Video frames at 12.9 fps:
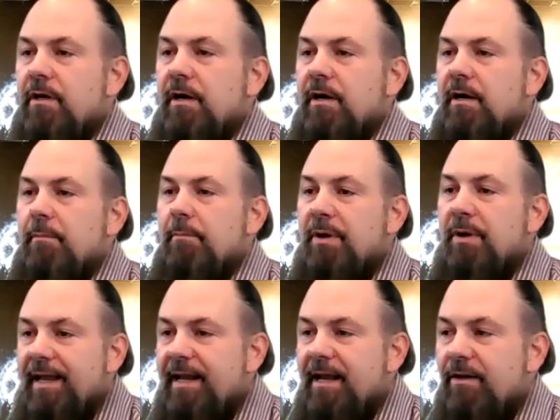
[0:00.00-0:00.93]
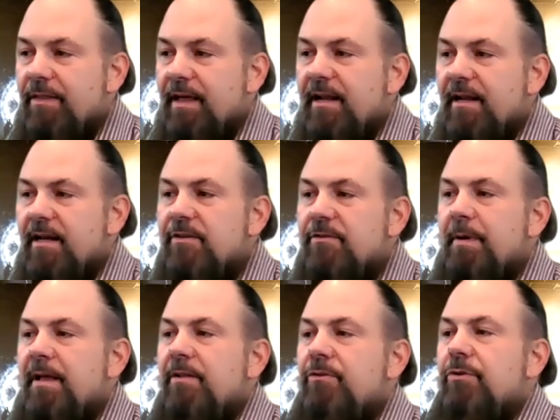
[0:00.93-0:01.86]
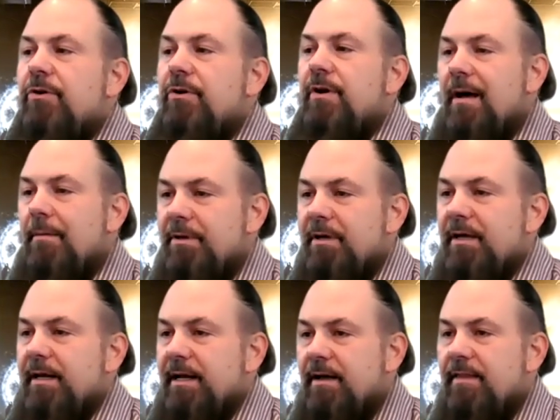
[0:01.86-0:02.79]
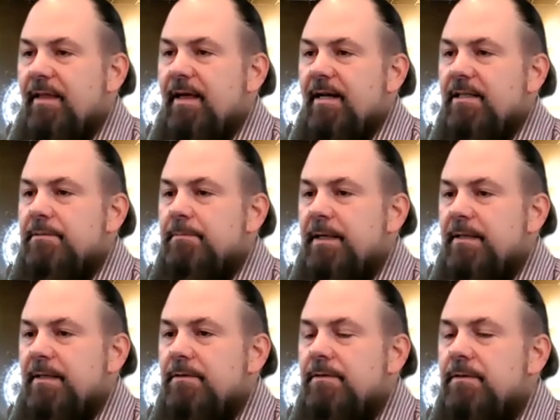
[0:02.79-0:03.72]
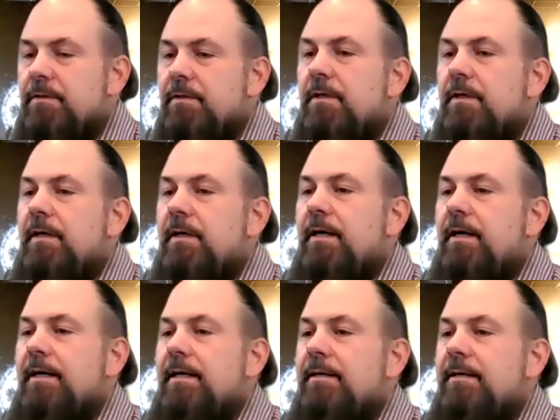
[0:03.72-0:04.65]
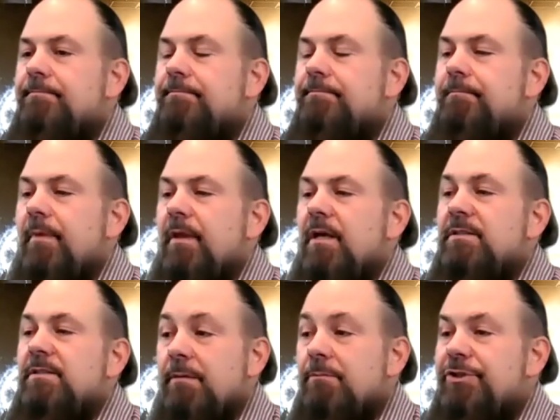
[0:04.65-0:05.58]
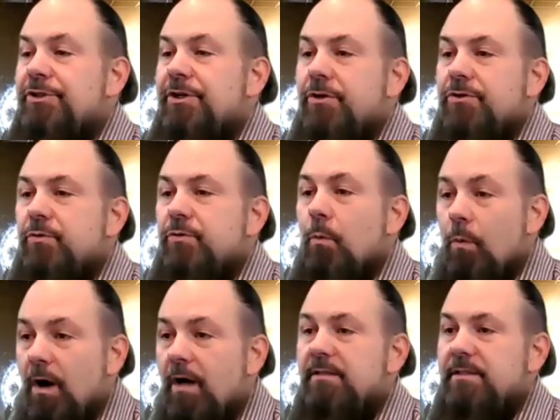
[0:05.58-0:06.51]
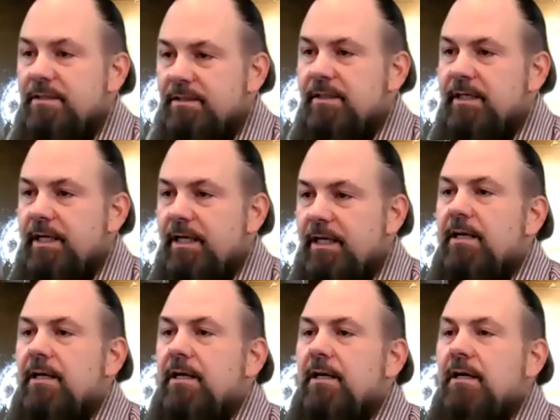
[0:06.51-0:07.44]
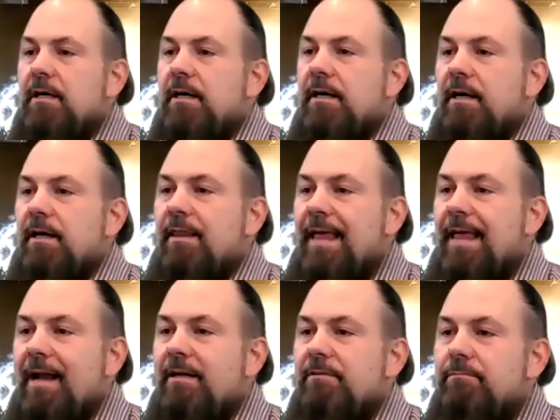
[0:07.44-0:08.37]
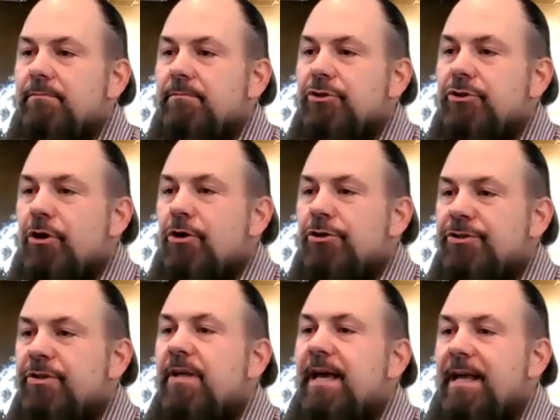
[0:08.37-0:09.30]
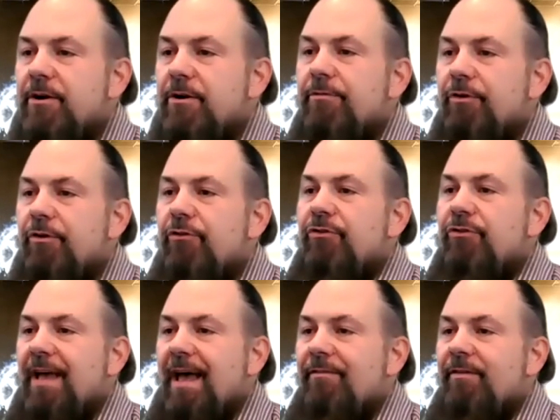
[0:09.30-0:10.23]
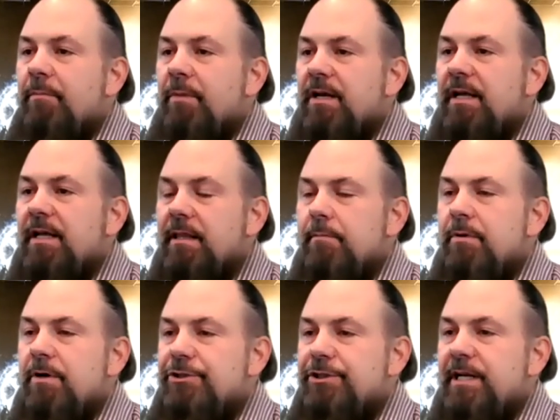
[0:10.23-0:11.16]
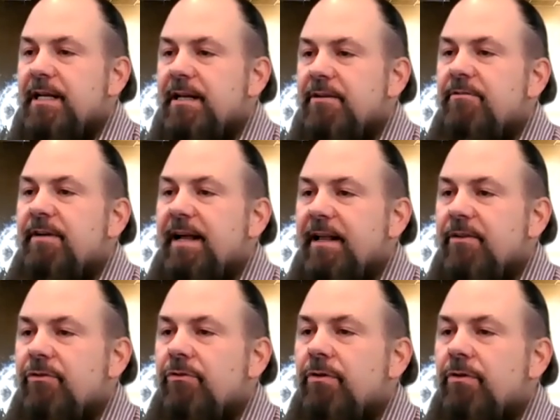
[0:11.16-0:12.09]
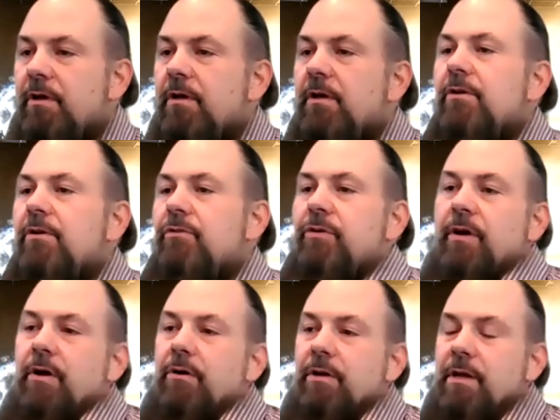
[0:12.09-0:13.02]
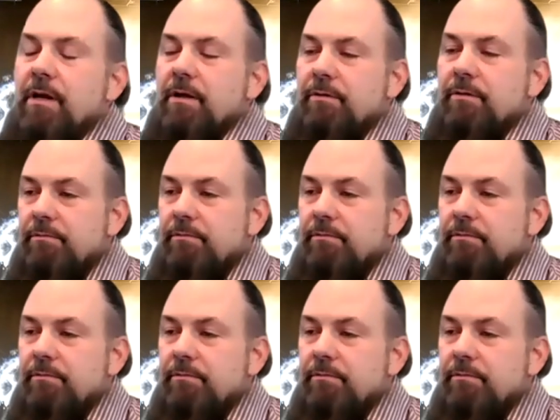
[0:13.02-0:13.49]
uh, planning on that expense or they're not planning on that expense. Um, some shows want to see uh, that charged later versus having money in the budget in advance. So, you know,